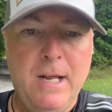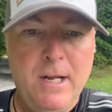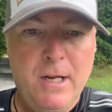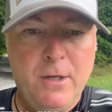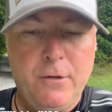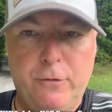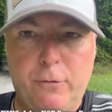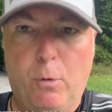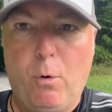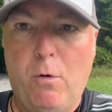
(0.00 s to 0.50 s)

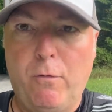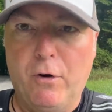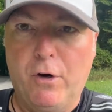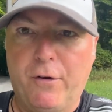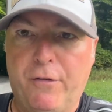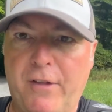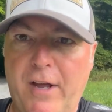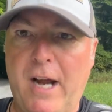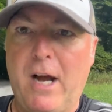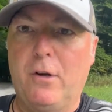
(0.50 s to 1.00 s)
So over a
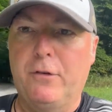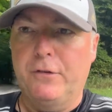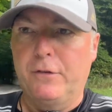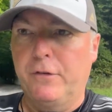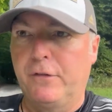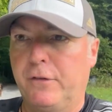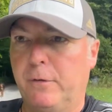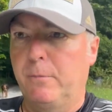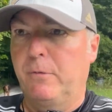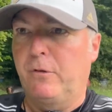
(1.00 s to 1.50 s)
thousand
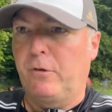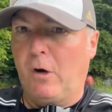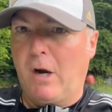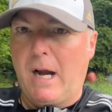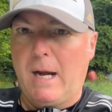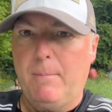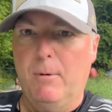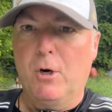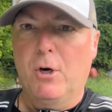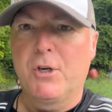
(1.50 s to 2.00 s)

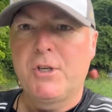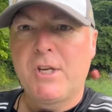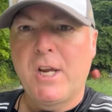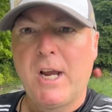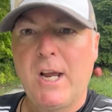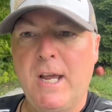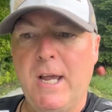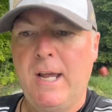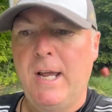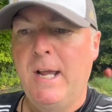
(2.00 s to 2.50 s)
subscribers,
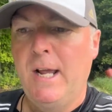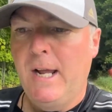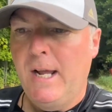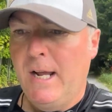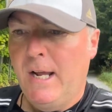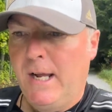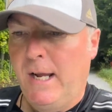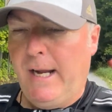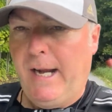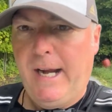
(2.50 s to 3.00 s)

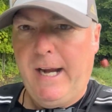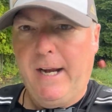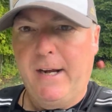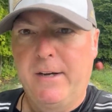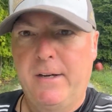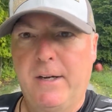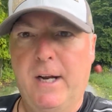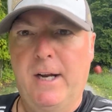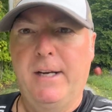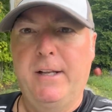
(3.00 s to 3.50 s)

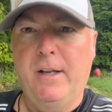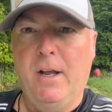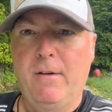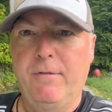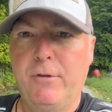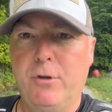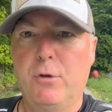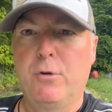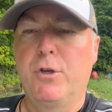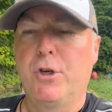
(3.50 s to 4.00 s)
and I'd
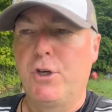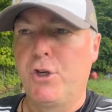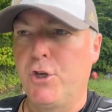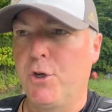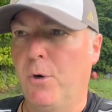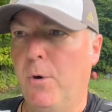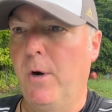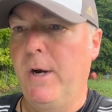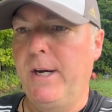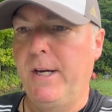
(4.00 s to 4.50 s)
love you to
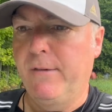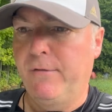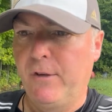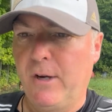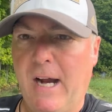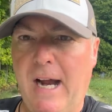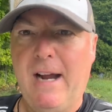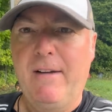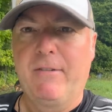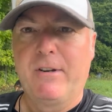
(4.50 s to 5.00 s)
join if you
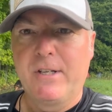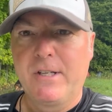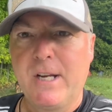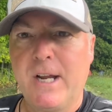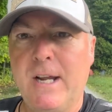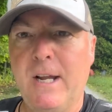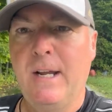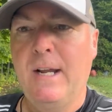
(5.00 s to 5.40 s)
haven't.